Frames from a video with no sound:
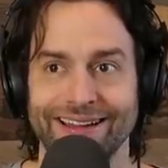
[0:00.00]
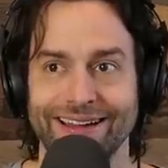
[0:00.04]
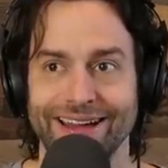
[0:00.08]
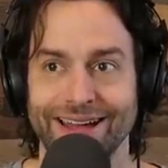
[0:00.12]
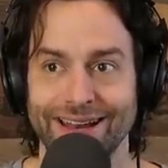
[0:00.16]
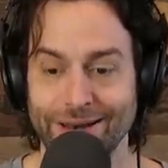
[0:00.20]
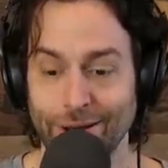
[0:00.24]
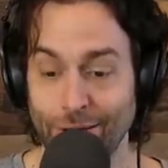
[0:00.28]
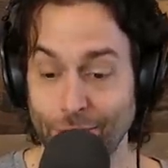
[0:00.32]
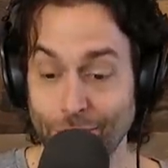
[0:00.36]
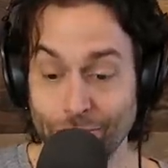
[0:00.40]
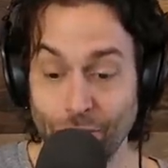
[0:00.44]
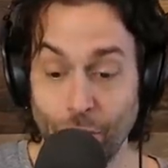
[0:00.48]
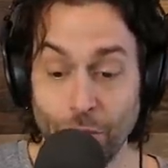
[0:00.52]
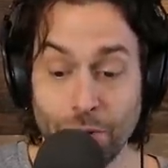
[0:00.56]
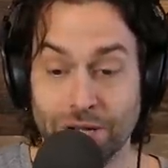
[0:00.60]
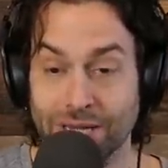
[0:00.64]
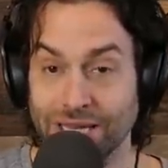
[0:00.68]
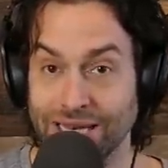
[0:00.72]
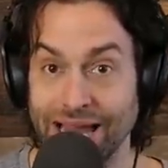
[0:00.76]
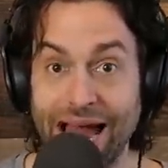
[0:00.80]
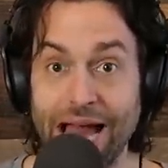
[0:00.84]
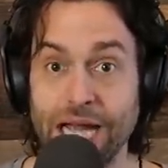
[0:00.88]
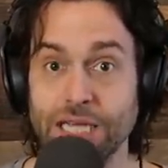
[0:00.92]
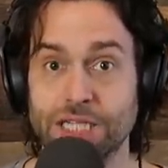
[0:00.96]
No
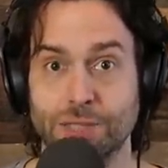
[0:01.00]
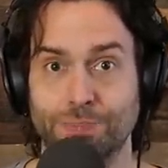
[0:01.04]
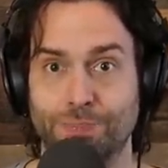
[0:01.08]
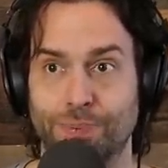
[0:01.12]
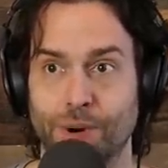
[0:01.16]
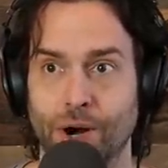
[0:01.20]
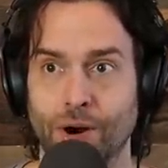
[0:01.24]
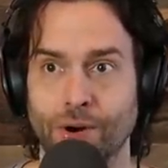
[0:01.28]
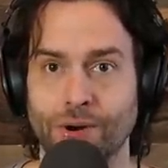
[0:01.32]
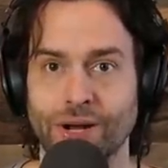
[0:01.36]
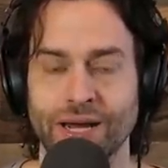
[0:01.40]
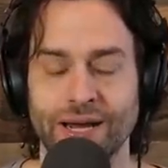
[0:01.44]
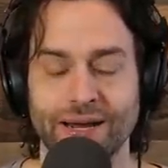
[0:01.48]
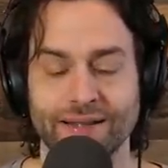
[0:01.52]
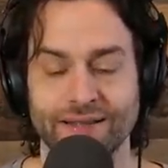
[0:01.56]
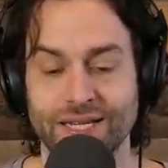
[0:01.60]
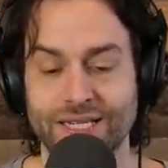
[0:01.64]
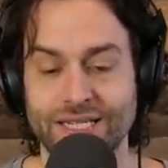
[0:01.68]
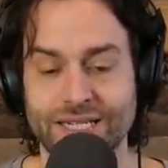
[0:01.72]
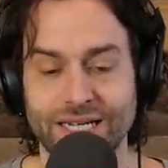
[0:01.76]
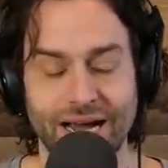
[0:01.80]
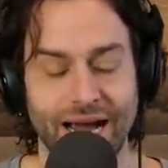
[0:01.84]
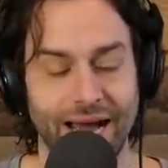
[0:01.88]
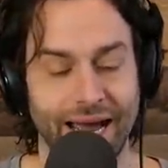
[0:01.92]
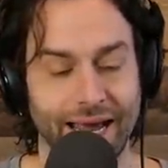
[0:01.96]
glass broke.
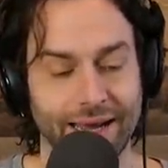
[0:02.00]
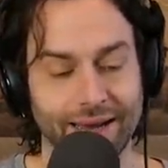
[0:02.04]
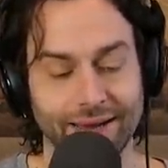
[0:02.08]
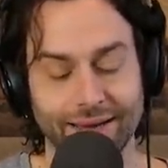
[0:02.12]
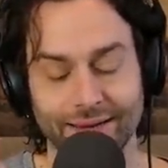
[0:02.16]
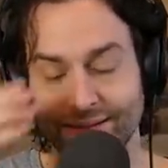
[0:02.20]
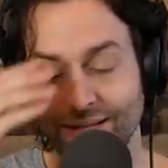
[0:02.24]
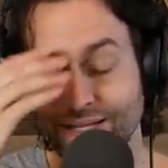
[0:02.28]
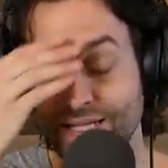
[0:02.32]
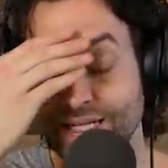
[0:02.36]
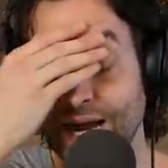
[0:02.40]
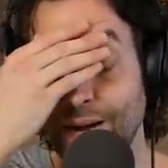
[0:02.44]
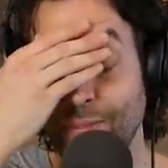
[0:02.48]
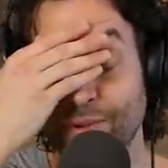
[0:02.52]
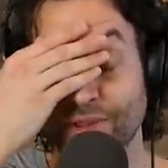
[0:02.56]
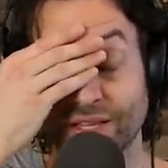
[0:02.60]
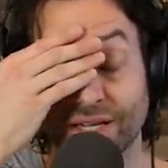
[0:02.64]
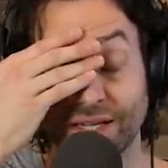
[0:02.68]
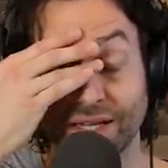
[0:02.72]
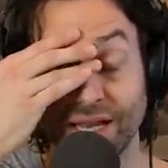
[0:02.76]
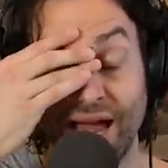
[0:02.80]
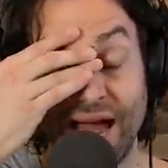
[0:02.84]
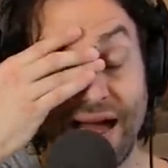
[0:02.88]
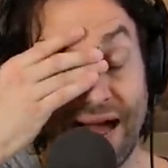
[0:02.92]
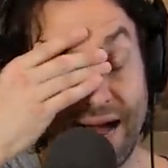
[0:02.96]
This guy with
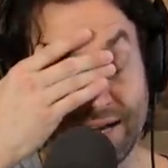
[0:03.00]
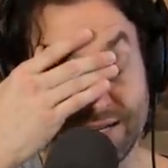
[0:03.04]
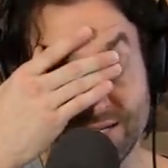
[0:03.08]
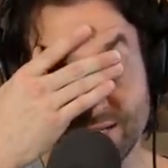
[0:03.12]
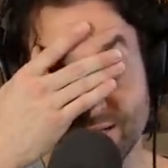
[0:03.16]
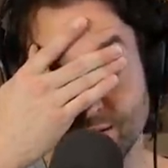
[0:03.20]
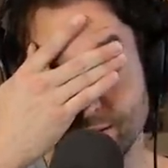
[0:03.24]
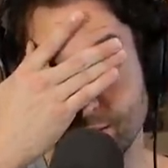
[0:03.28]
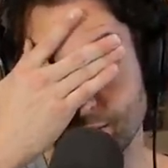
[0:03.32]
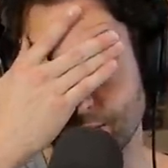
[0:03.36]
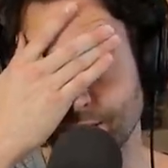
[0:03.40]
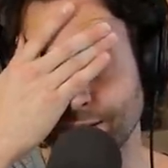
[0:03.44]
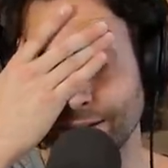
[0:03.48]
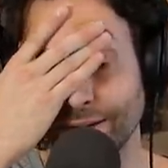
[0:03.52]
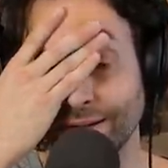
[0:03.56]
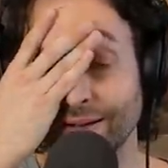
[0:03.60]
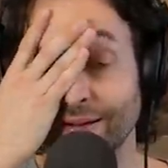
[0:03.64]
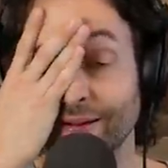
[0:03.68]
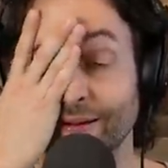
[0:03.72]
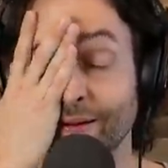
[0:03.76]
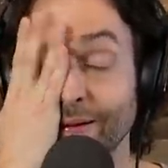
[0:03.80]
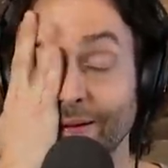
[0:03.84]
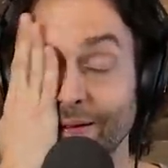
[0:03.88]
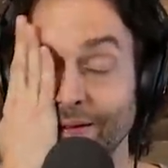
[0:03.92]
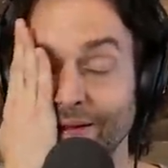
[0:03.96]
glass, dude.
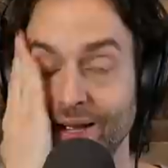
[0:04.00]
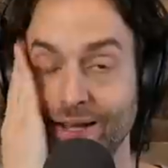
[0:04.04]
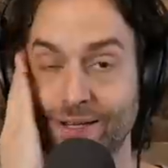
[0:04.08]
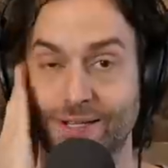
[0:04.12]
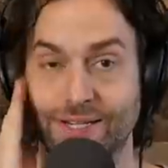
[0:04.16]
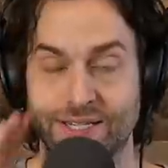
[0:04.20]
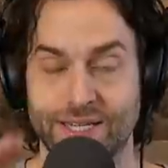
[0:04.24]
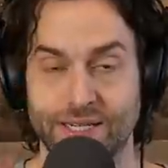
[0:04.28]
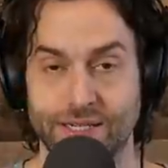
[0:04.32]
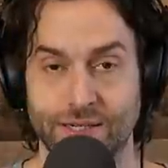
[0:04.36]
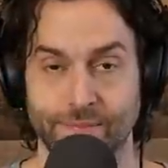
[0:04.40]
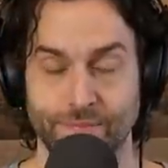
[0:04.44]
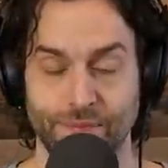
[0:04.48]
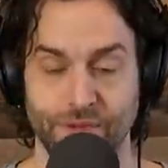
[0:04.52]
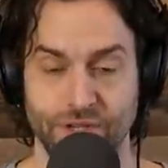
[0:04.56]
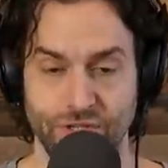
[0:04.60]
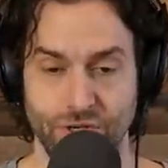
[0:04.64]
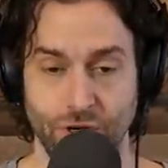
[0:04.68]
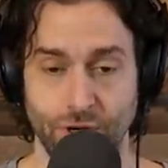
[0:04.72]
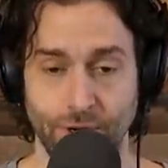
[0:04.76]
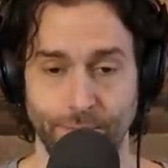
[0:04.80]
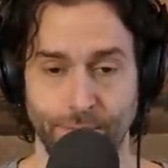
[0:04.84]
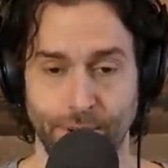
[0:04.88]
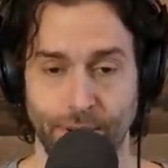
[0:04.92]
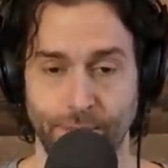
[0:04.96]
He just says, is
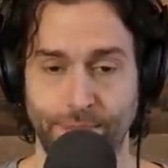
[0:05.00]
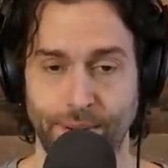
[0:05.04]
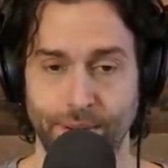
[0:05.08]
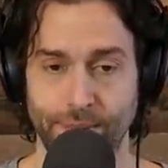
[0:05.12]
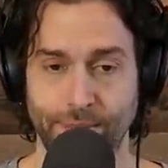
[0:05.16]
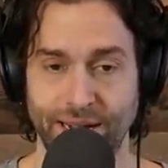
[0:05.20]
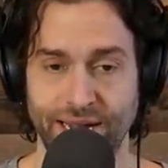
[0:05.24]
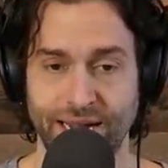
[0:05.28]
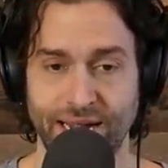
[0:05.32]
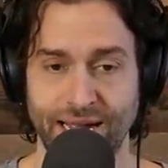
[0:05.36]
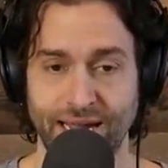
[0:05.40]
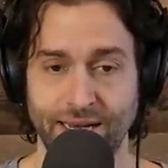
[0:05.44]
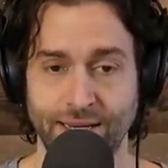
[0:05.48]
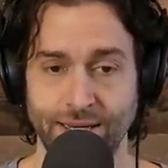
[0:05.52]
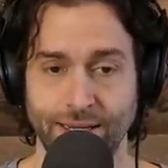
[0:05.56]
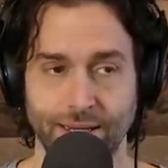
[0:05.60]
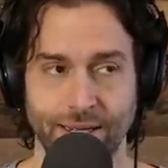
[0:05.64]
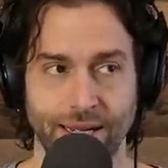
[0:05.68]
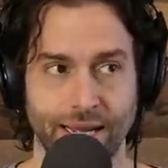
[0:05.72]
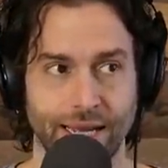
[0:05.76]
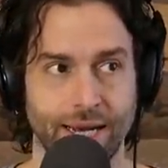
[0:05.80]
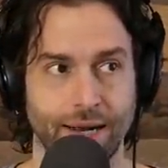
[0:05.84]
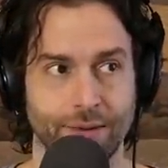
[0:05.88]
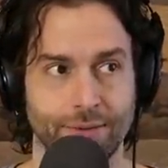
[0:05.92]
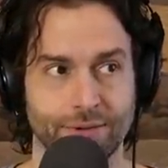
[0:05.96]
there a bump on my head?
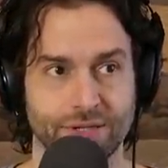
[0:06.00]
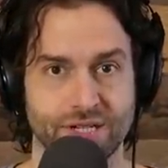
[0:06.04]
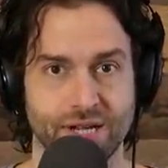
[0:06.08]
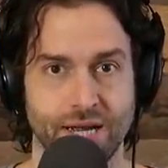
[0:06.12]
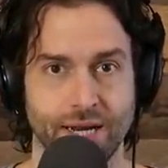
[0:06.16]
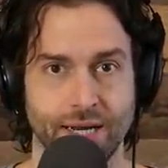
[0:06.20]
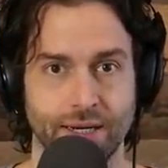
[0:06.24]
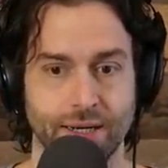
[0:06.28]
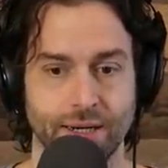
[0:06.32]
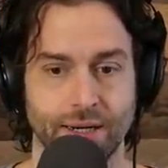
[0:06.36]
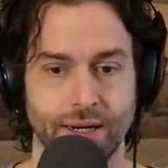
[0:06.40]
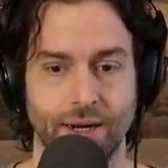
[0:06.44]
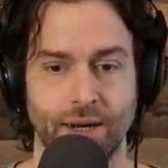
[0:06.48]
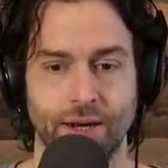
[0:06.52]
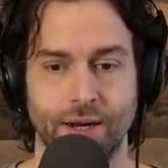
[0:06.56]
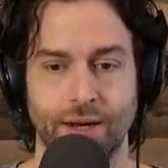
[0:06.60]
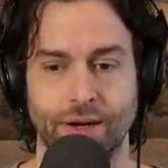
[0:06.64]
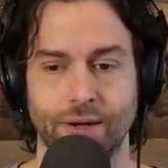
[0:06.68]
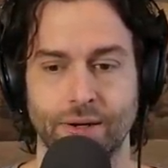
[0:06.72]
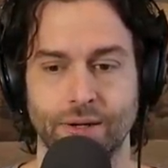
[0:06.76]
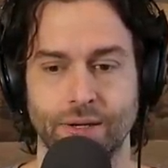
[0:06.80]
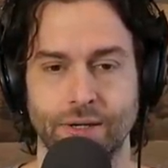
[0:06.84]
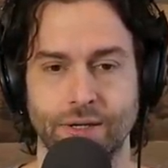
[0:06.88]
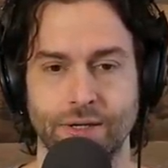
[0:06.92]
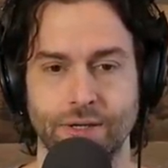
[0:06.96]
And I was like,
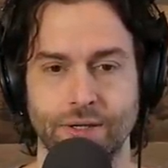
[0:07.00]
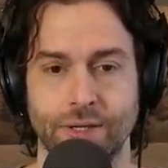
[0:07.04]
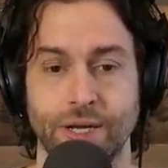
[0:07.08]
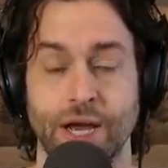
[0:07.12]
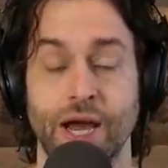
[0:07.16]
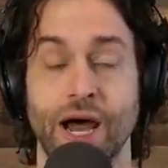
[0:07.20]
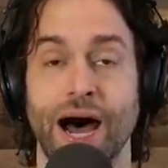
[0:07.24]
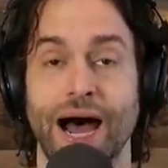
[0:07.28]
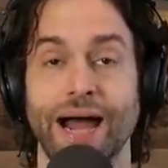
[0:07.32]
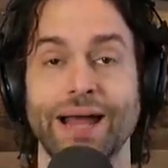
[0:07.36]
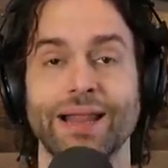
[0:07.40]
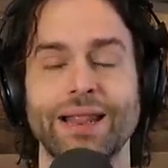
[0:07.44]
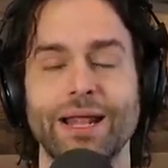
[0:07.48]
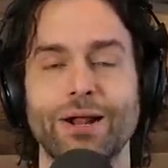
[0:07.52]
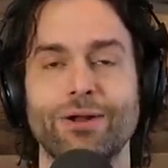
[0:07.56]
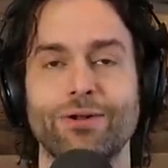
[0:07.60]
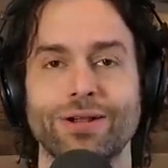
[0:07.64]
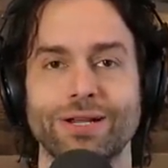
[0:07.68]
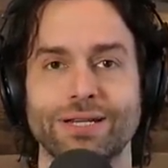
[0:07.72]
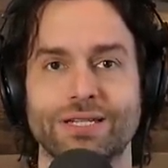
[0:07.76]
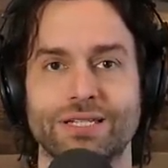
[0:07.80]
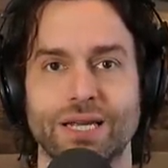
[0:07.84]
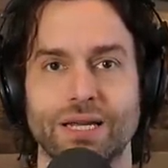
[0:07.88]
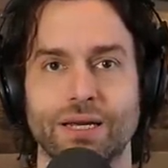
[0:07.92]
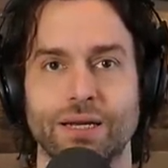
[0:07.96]
oh, you. I
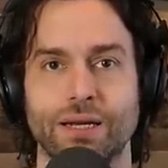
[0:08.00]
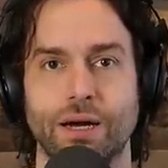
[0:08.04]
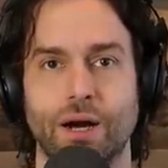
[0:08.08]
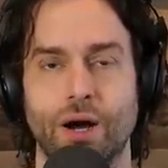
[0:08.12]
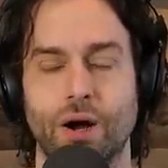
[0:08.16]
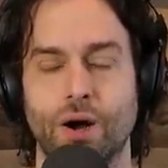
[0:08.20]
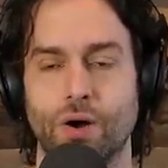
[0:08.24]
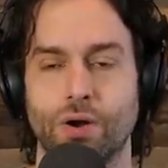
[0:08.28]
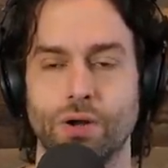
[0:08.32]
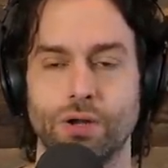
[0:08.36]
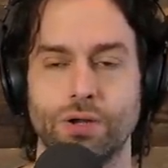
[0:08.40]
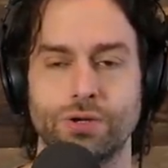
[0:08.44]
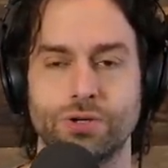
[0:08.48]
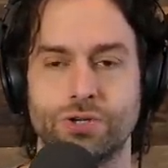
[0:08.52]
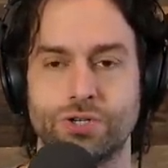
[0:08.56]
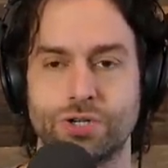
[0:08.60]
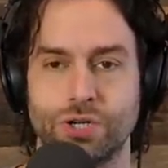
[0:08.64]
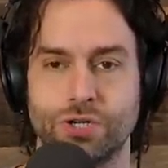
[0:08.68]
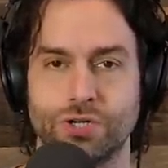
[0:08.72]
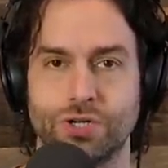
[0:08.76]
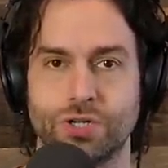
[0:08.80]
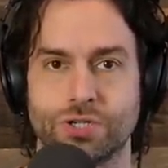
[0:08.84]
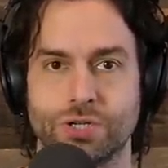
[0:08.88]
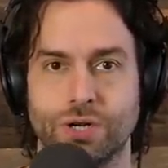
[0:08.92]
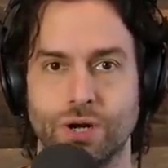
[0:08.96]
literally said, oh, you
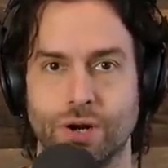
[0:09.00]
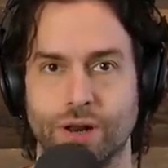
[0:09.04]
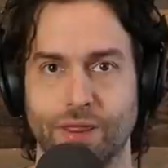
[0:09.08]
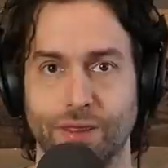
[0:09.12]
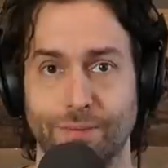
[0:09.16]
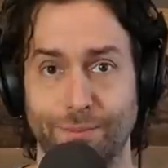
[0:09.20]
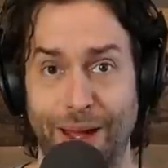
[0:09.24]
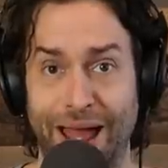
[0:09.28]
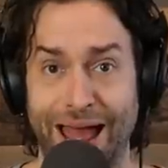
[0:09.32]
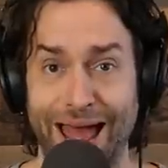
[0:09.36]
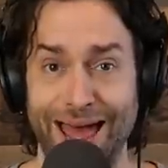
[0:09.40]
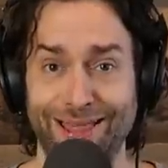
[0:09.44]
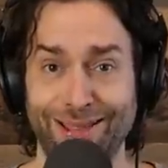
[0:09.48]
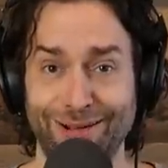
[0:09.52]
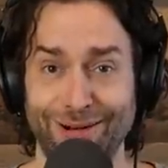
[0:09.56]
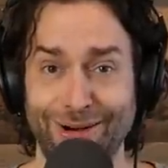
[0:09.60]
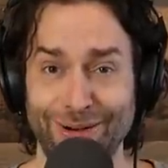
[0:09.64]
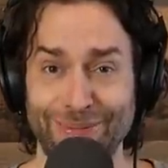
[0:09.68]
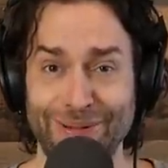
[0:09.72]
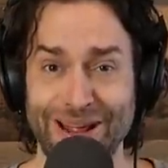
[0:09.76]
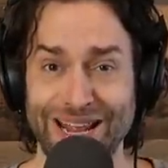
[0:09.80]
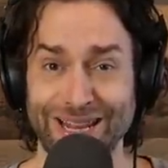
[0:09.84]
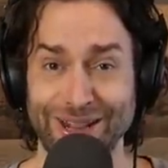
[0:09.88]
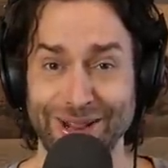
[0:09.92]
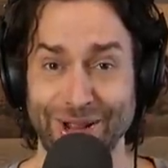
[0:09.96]
should just go to the bathroom
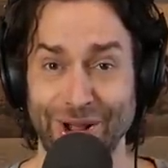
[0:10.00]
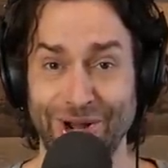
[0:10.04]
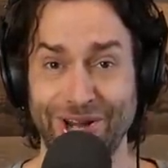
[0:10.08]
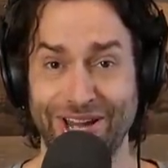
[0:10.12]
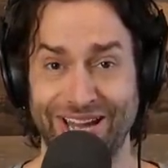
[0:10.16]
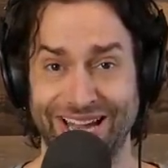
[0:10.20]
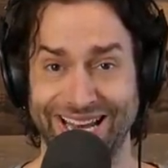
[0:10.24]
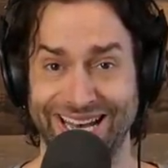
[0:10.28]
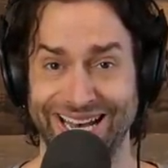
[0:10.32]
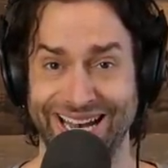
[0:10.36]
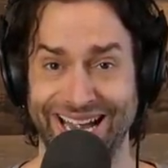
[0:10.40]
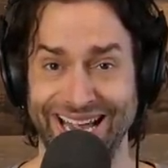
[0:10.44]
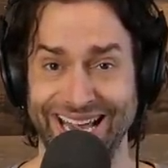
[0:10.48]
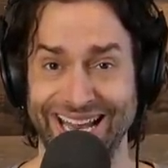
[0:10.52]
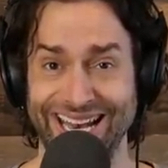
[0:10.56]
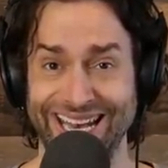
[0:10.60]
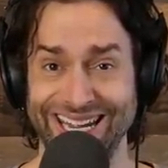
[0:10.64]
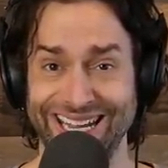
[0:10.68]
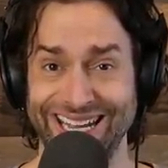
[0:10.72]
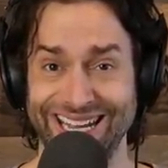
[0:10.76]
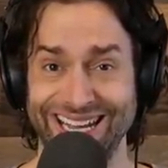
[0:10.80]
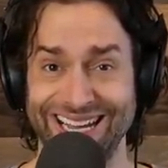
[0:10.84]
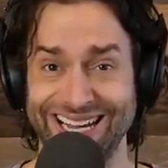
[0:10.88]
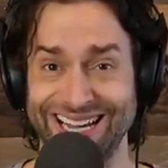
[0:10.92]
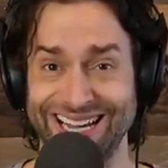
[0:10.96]
and look at it.